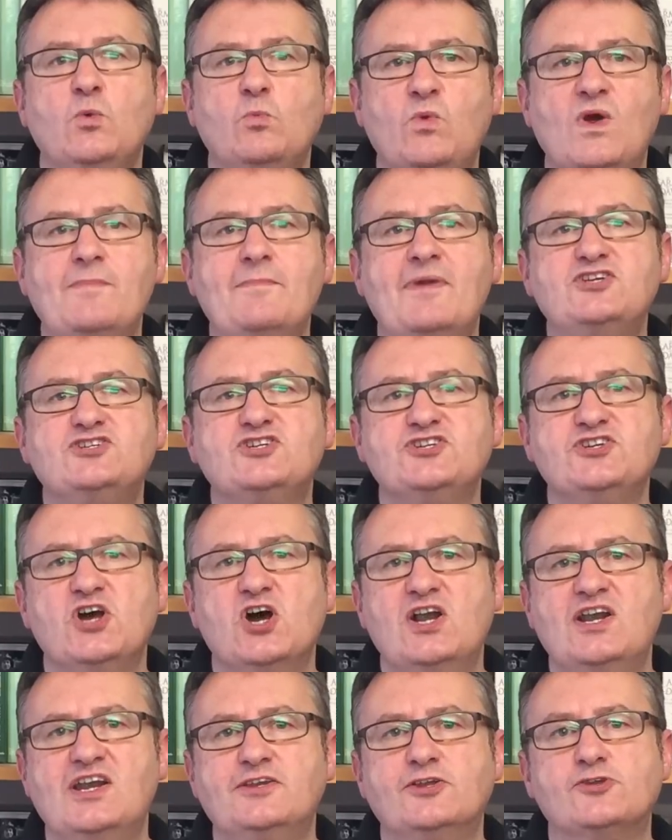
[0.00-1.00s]
We mentioned
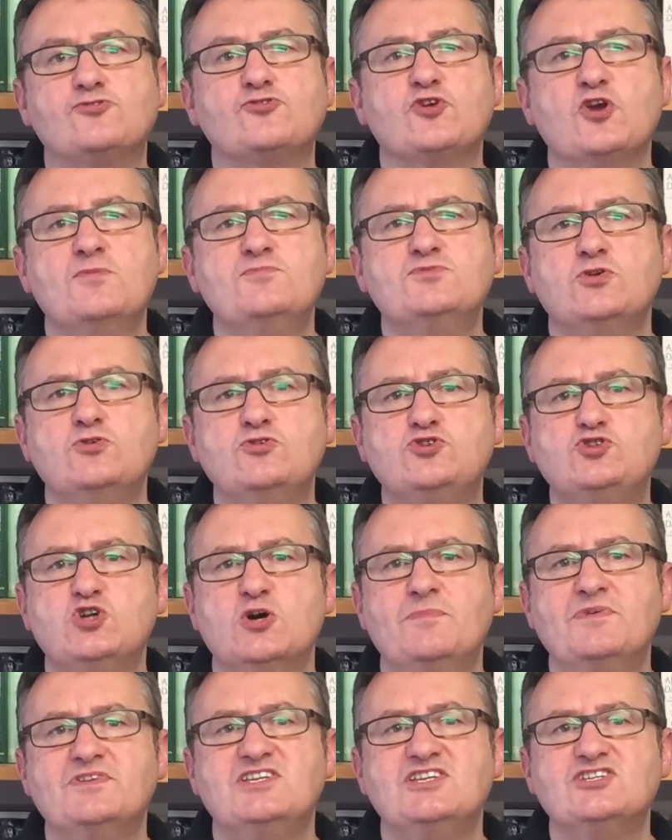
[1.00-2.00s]
earlier that troops whose
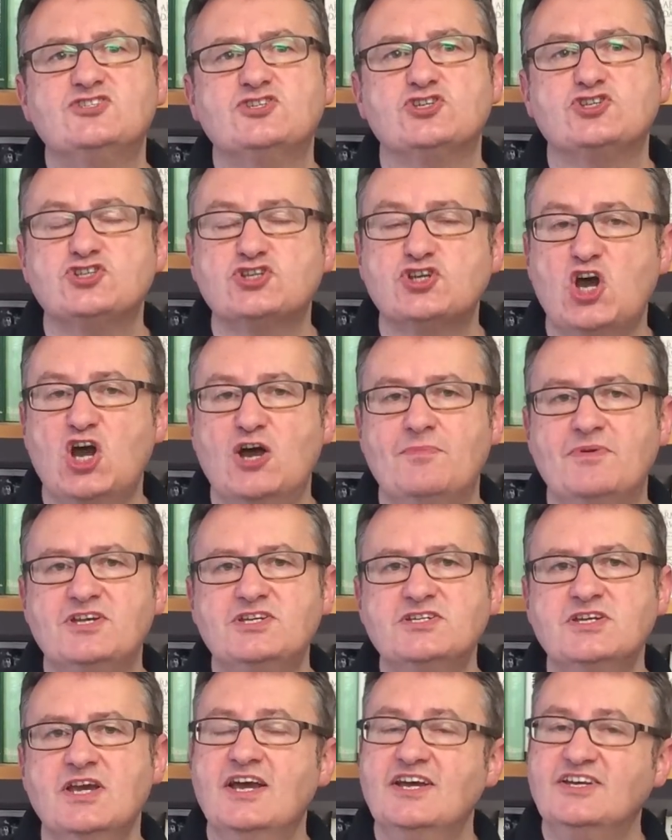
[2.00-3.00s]
job it is to
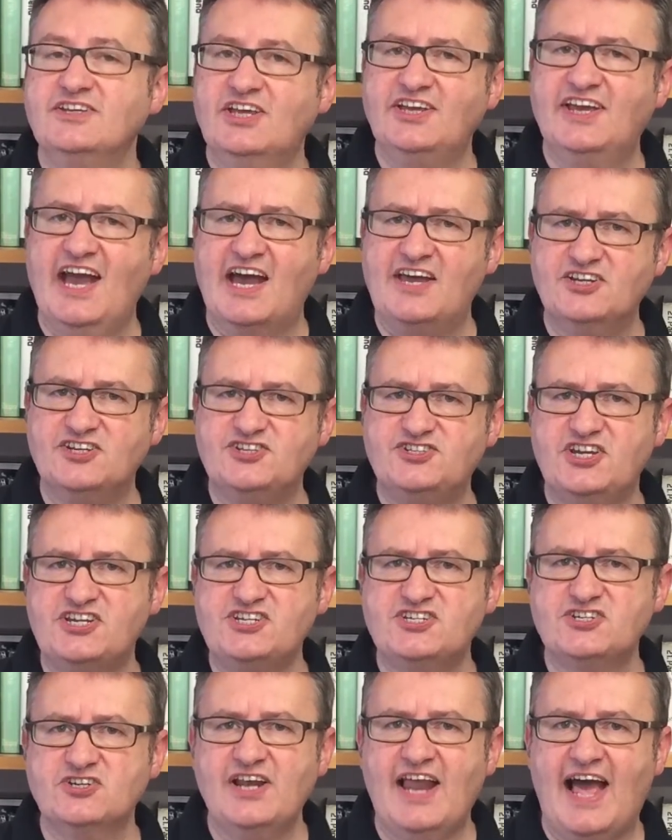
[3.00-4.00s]
skirmish can get an
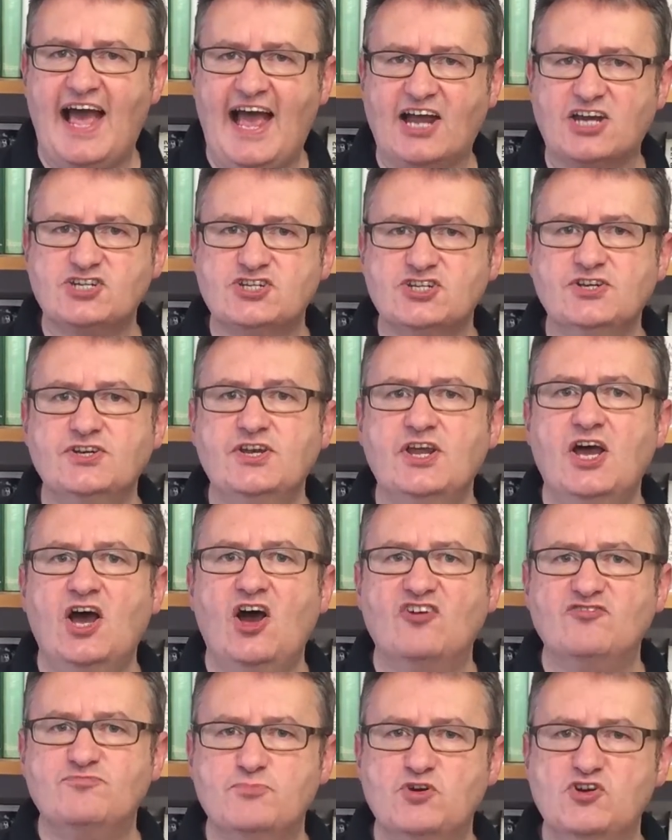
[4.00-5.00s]
additional action
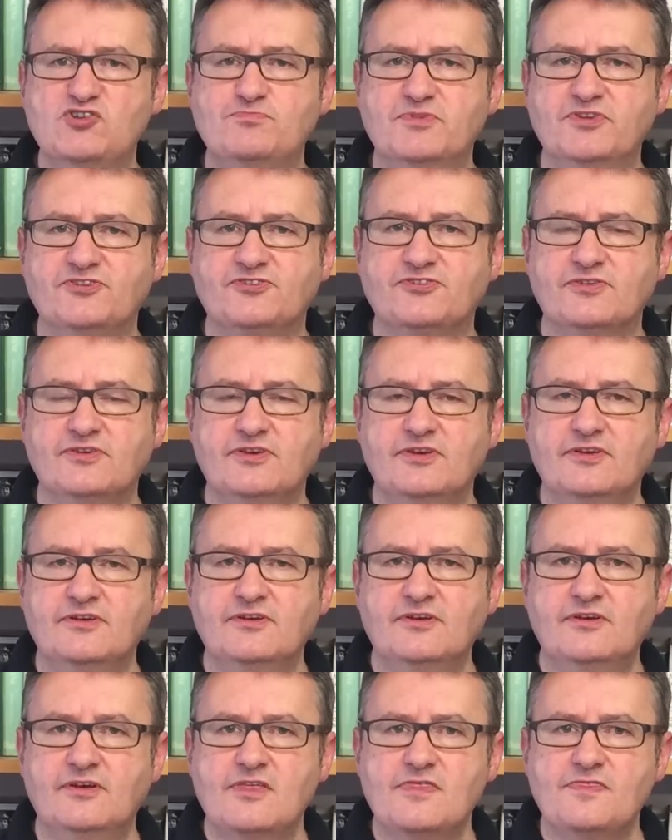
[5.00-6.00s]
of movement.
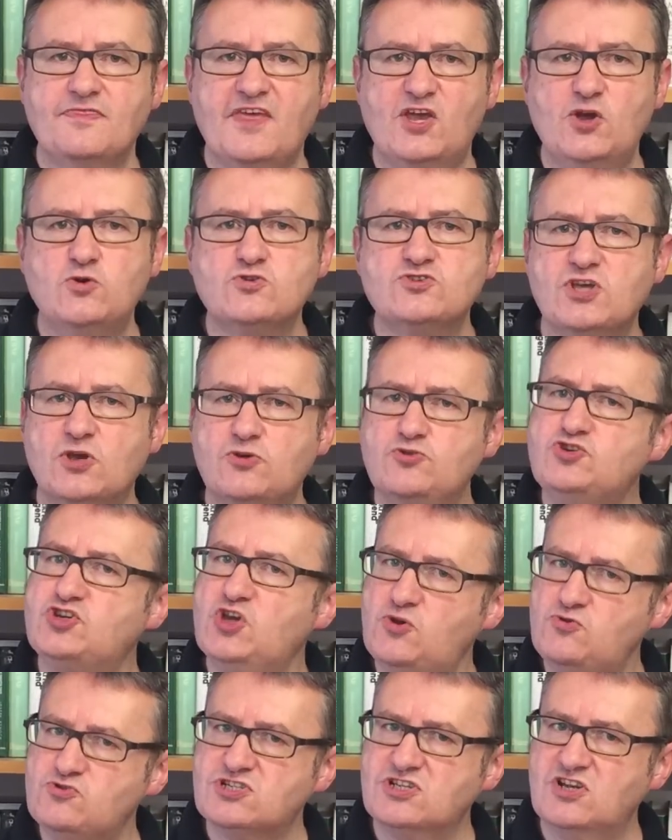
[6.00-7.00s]
They also
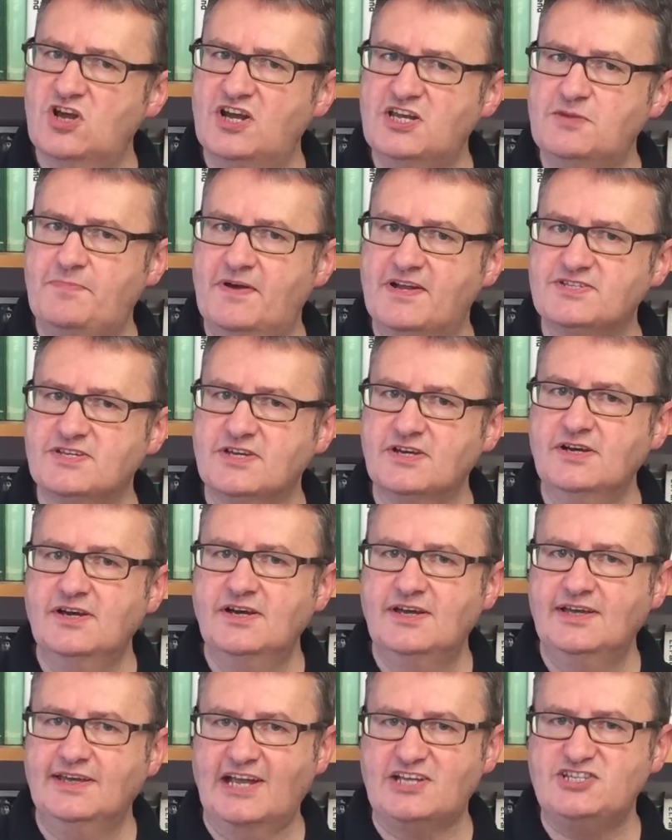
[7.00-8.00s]
shoot slightly better,
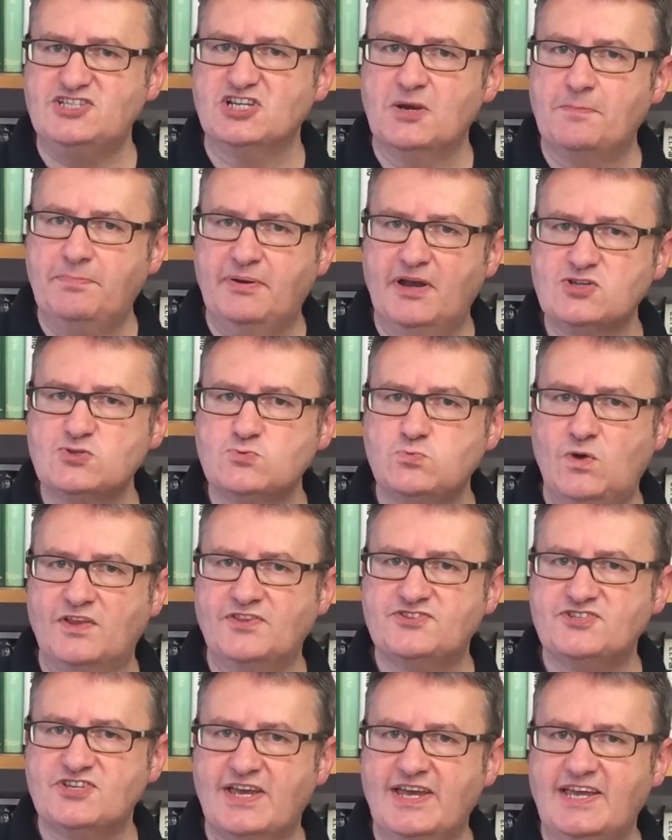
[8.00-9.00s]
getting a
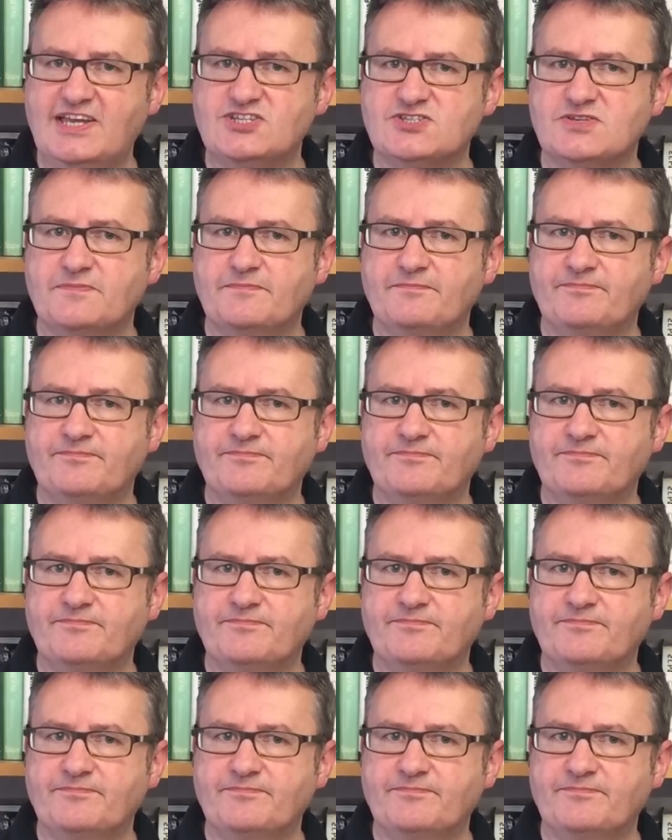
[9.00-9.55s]
+1 to hit.